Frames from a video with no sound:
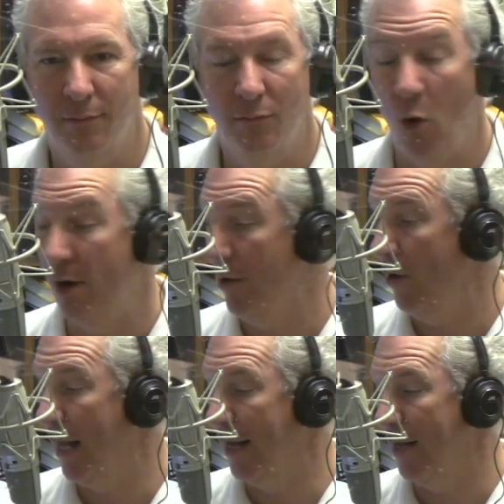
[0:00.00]
No, I
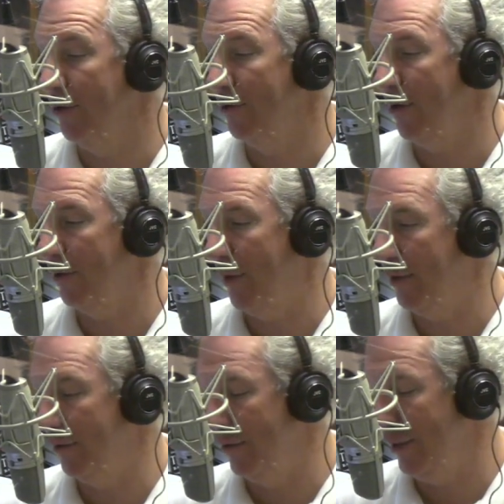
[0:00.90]
know it. And you talked
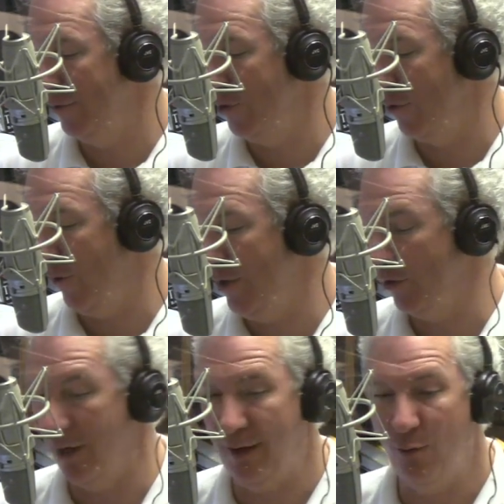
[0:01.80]
about his
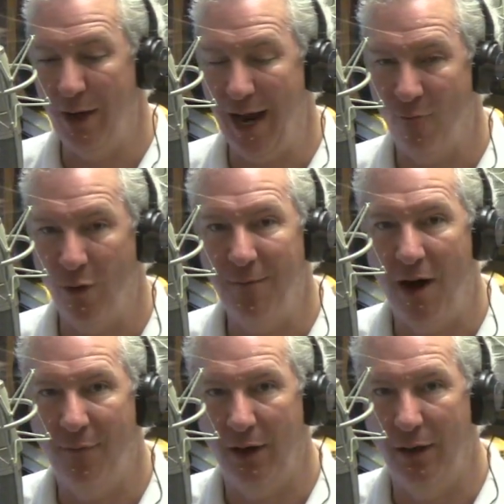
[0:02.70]
generation. I think we have
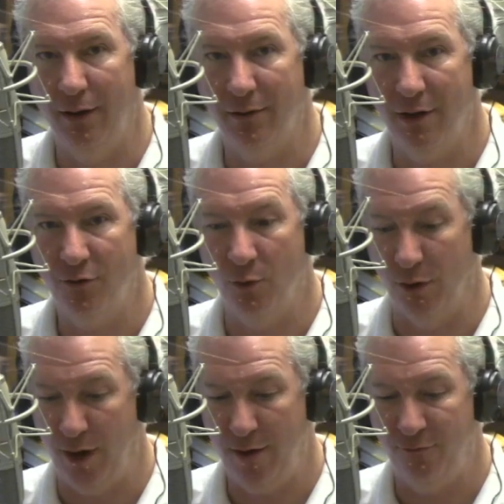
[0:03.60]
repopulated this country
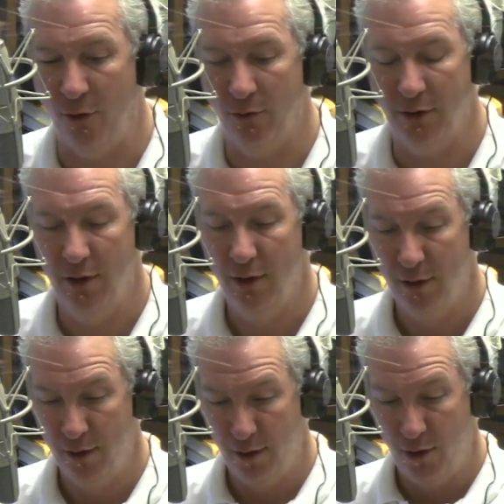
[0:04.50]
with a lot of folks
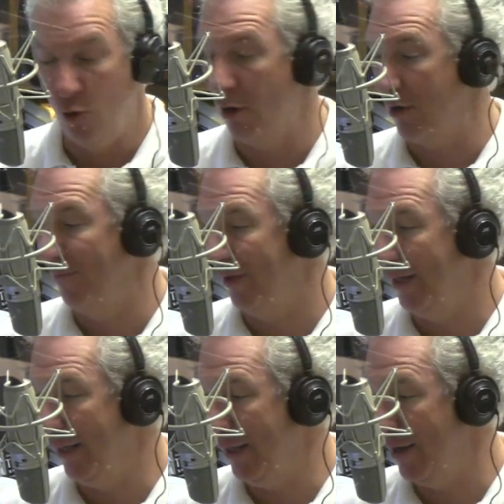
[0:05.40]
who are
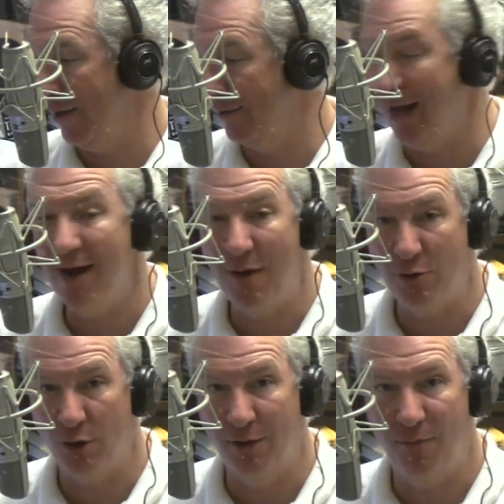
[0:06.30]
completely
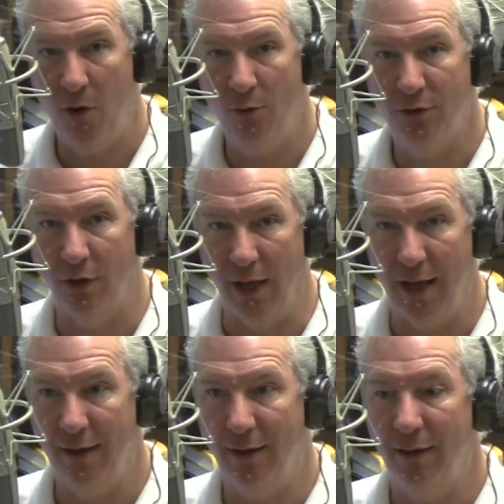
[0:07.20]
diametrically opposed to
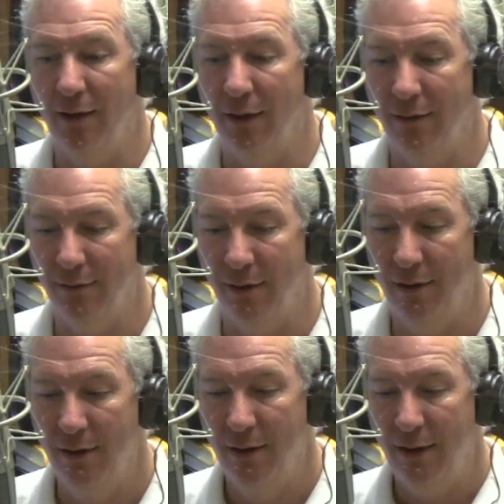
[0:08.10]
that. They think
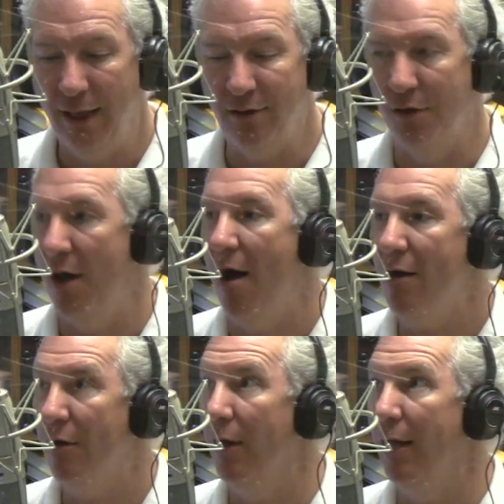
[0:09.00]
that it's an
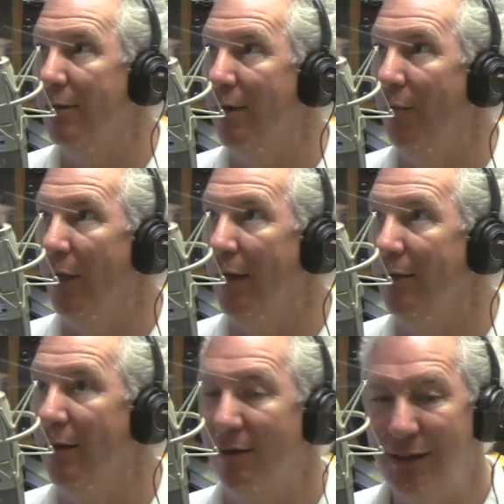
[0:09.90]
honor to get something
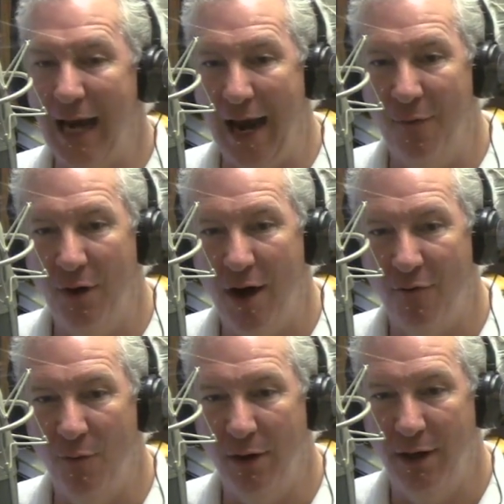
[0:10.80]
and scam the
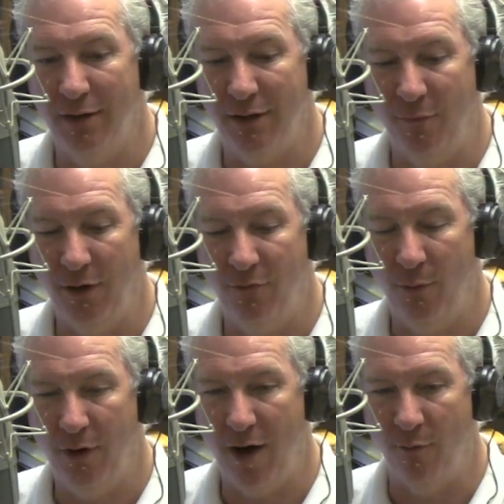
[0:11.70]
government and get something
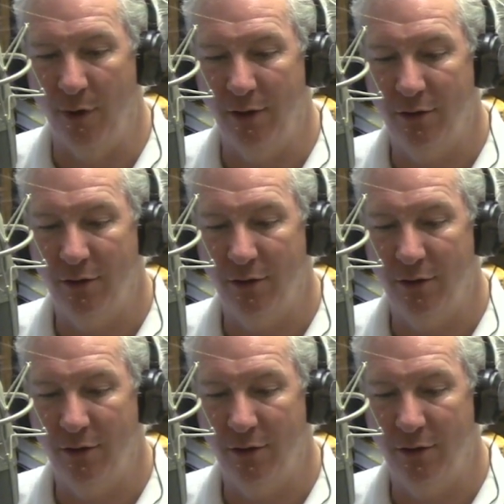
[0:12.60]
from the government.